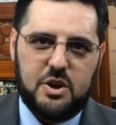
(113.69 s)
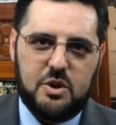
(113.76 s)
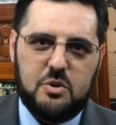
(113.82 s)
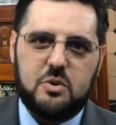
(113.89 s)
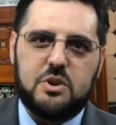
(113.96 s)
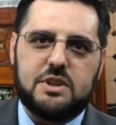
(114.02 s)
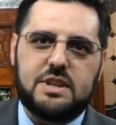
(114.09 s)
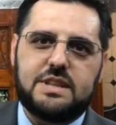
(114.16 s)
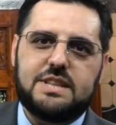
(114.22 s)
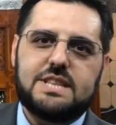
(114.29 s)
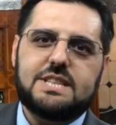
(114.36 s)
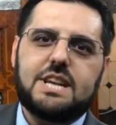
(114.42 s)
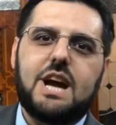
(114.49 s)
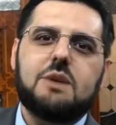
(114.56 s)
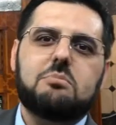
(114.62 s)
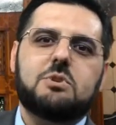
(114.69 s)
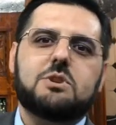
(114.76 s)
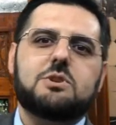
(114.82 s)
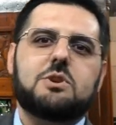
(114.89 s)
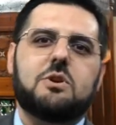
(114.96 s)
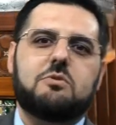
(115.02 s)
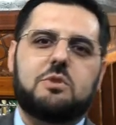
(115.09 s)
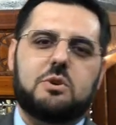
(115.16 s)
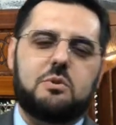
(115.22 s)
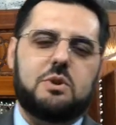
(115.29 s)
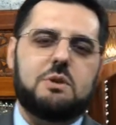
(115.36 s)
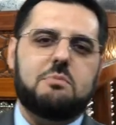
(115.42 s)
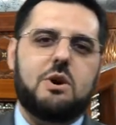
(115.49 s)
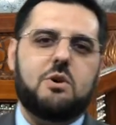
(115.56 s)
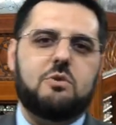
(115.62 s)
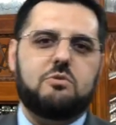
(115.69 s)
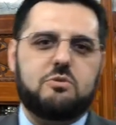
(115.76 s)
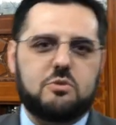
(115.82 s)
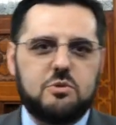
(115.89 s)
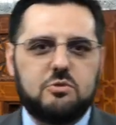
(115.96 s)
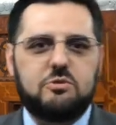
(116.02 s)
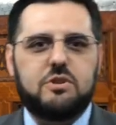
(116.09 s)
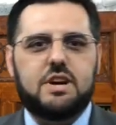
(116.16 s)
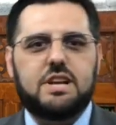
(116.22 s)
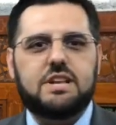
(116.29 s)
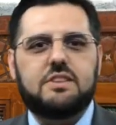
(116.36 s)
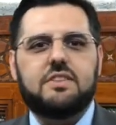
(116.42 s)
who were the disciples of the ulama of Kufa,